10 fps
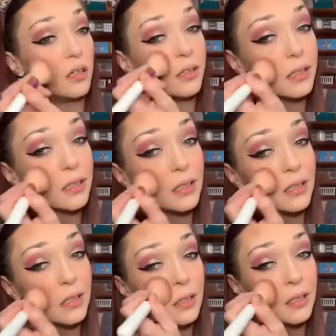
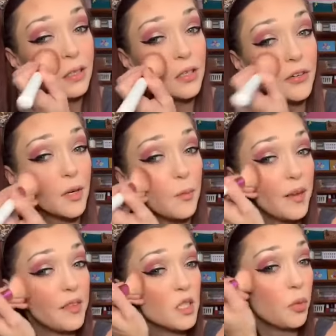you gotta buy
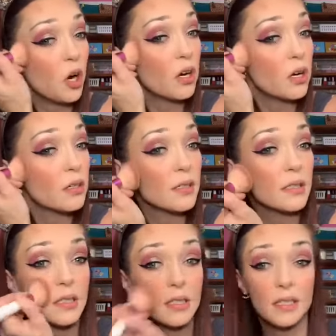these
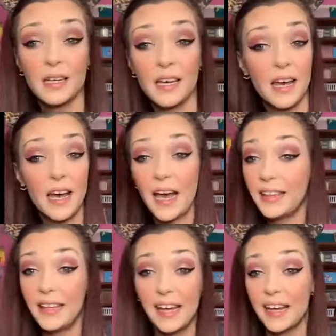products. And
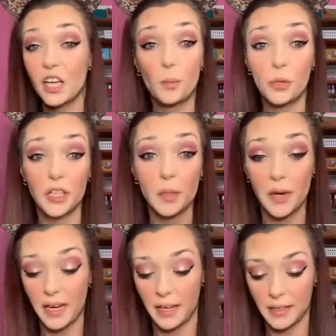they ain't gonna break the bank.